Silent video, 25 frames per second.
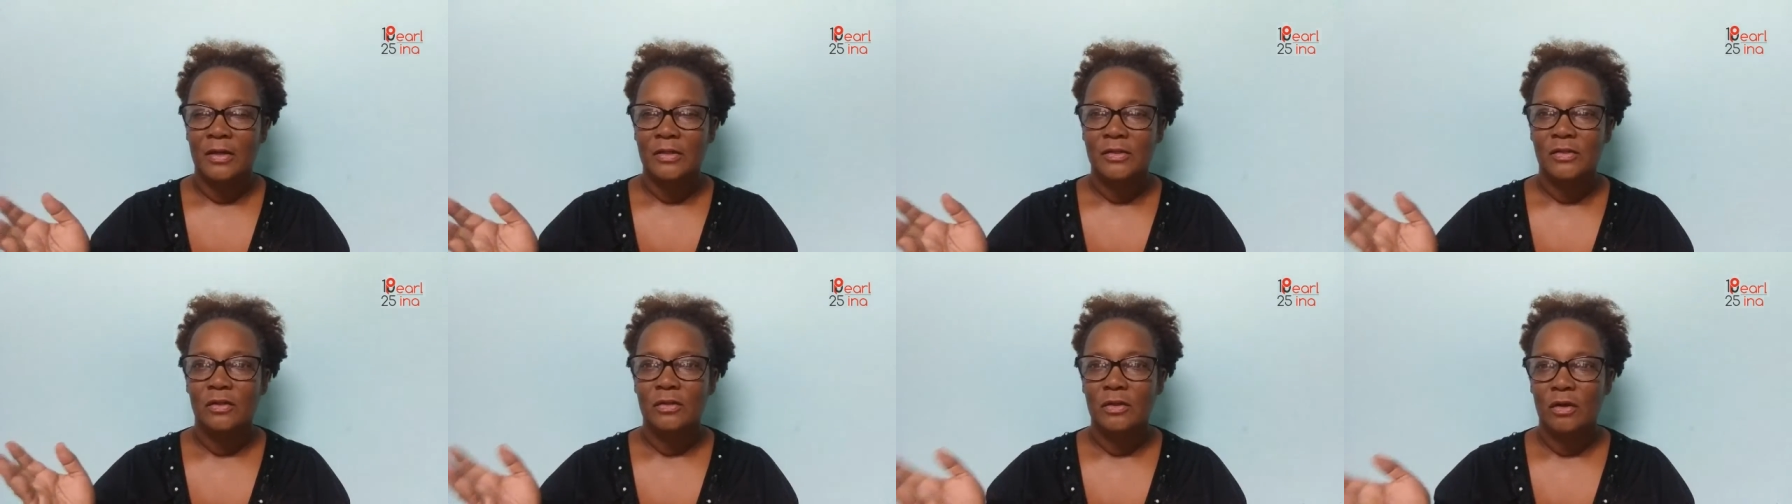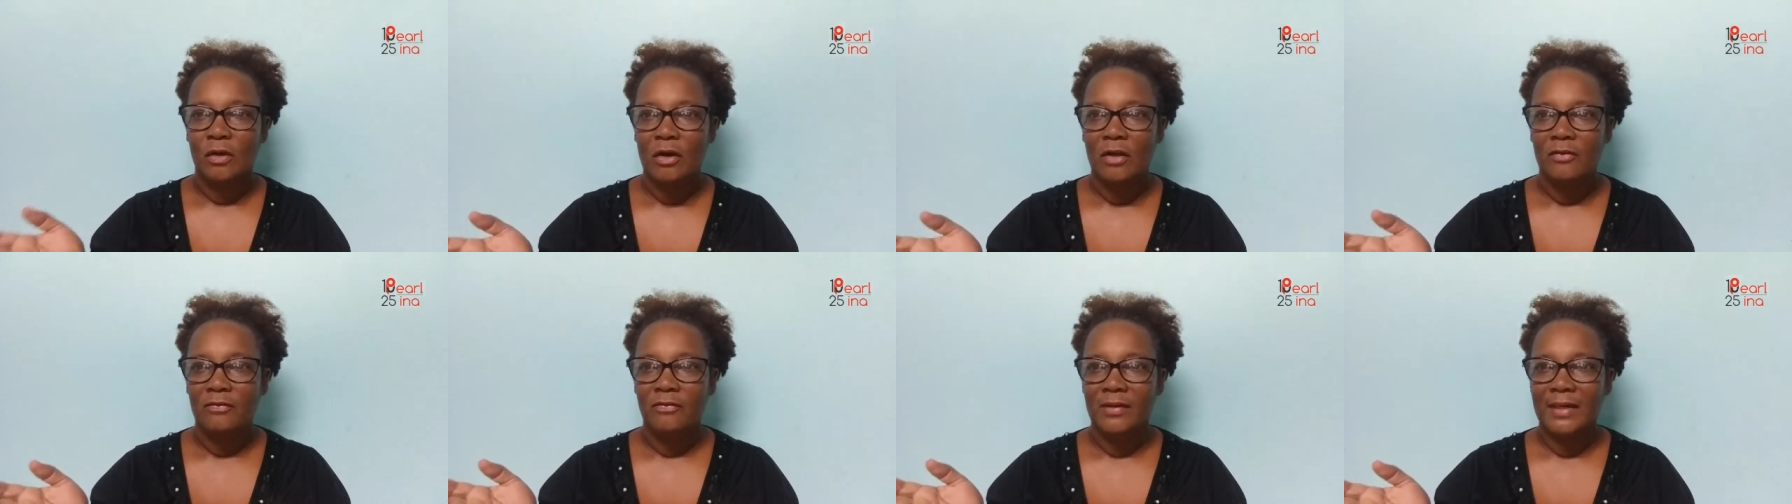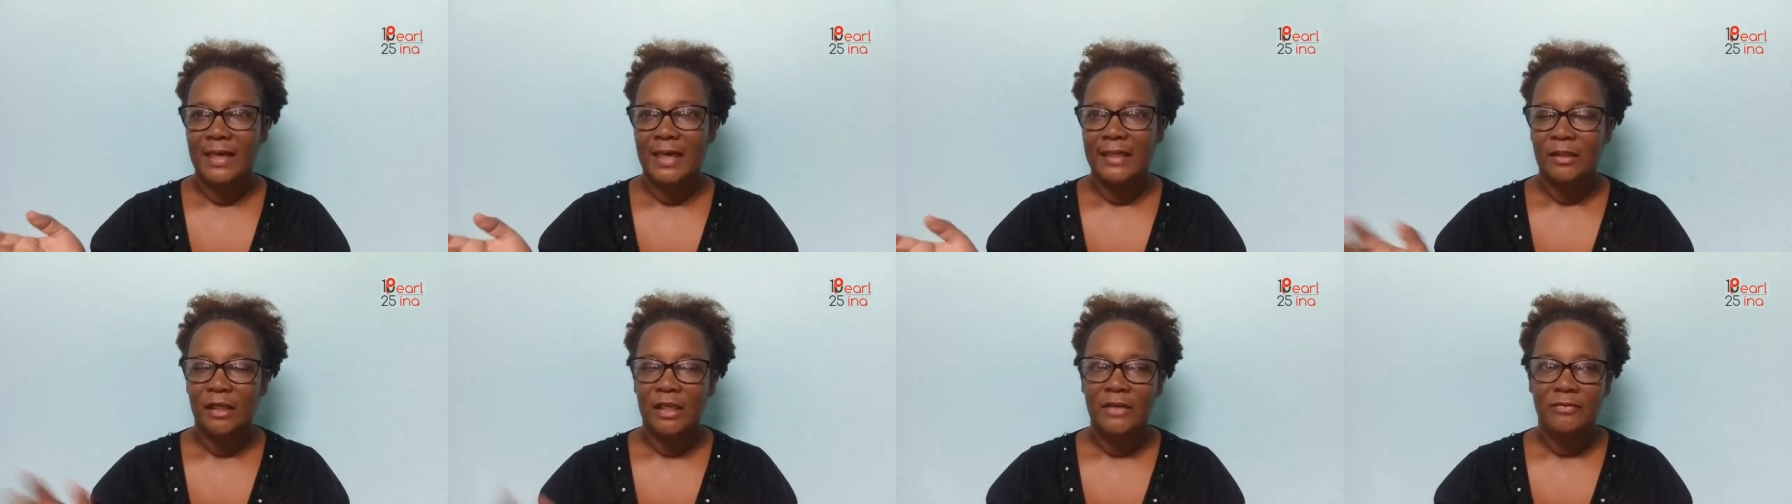So look out for
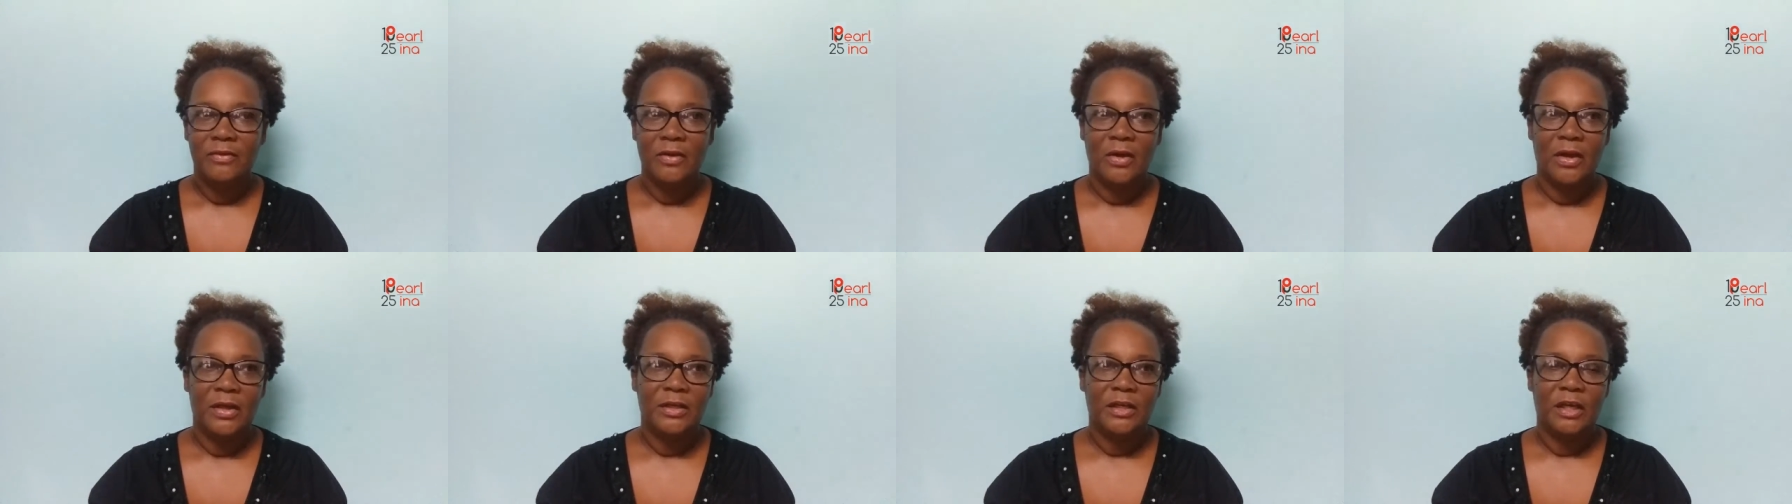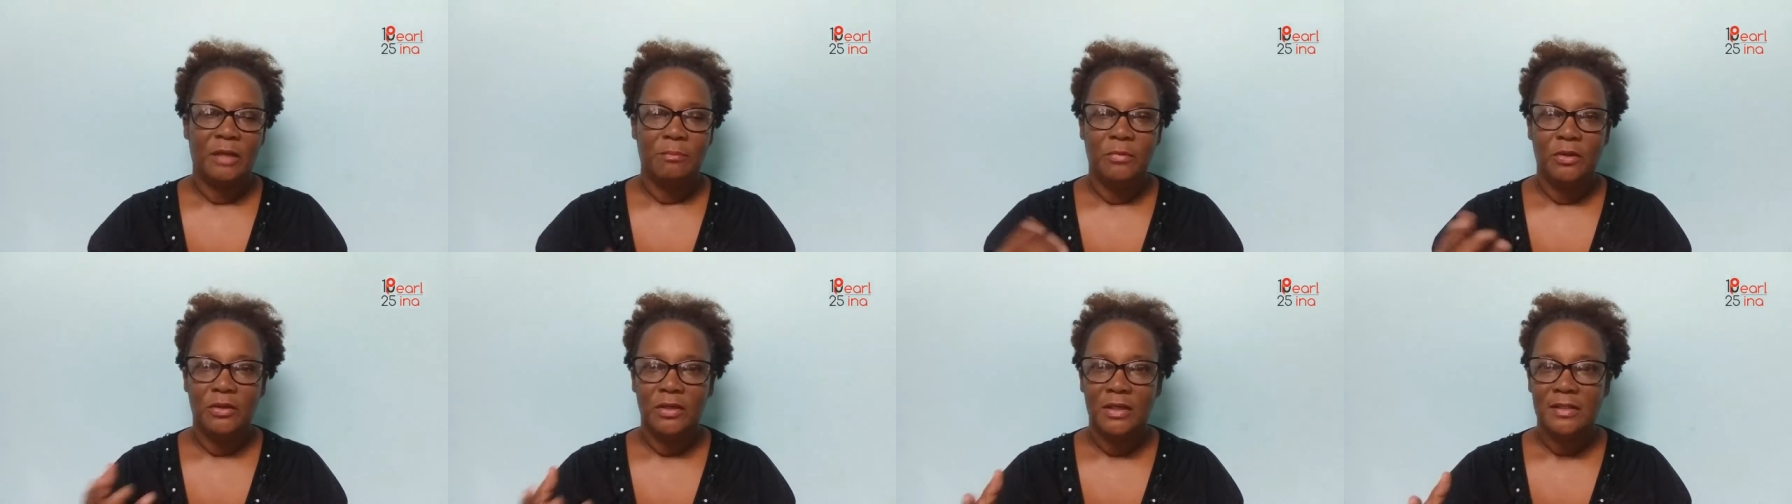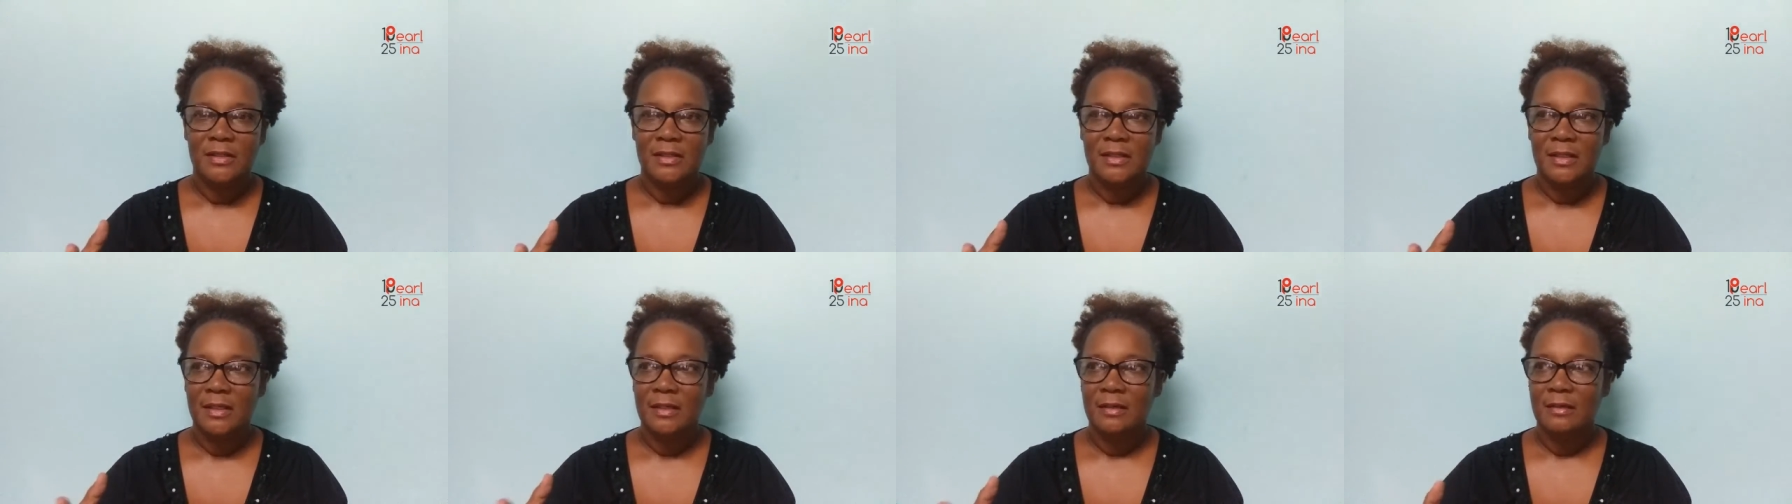that. If you're in
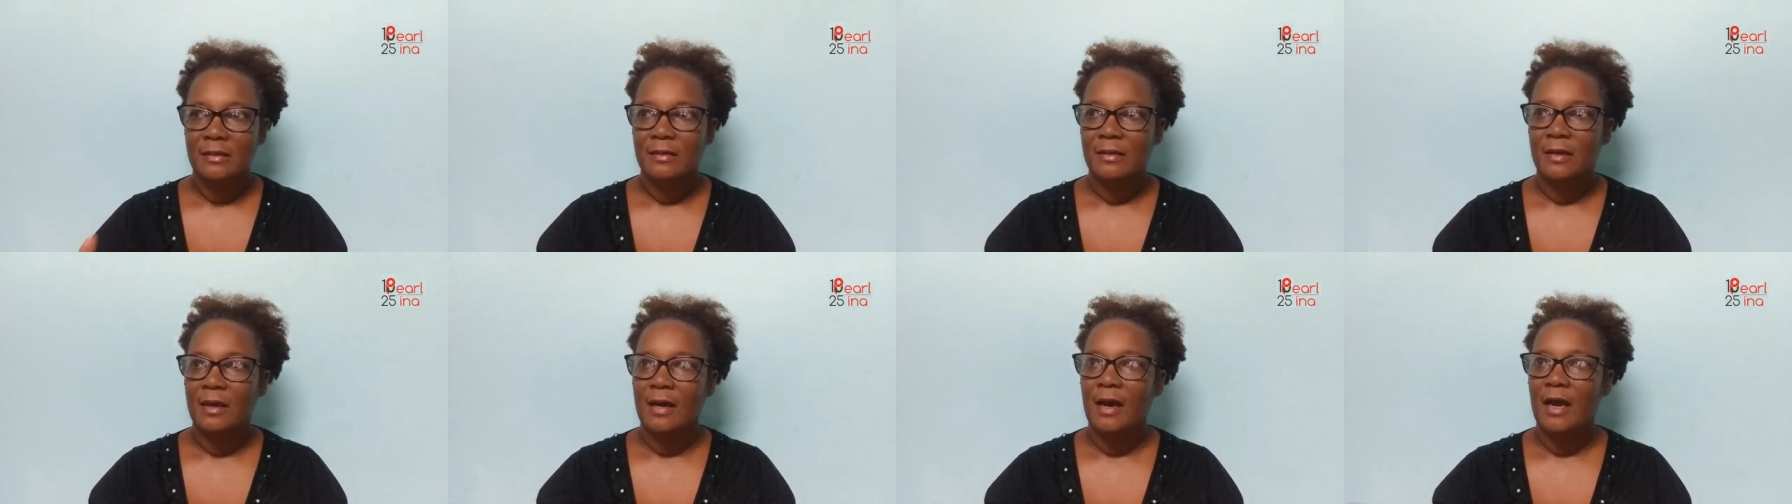community,